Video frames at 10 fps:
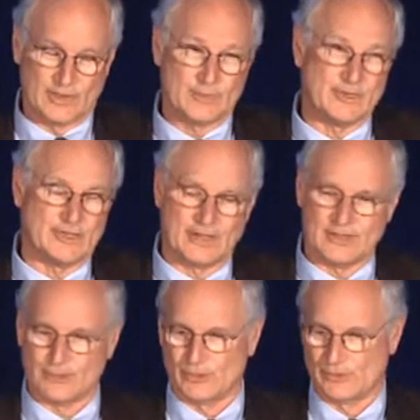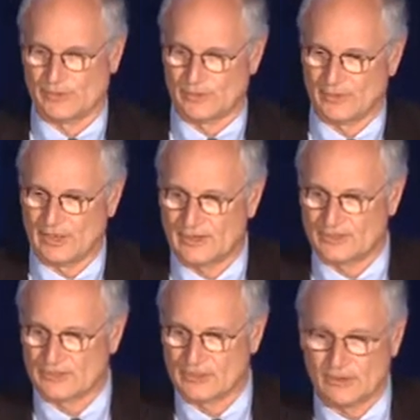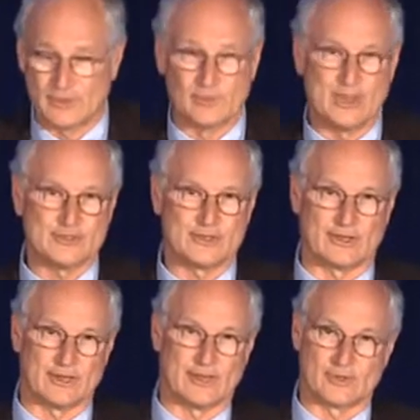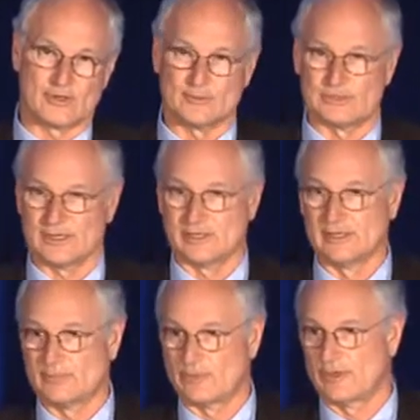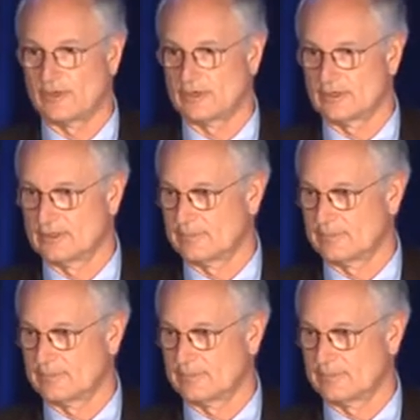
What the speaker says: may be an antidote for others already measuring our outcomes, like Leapfrog,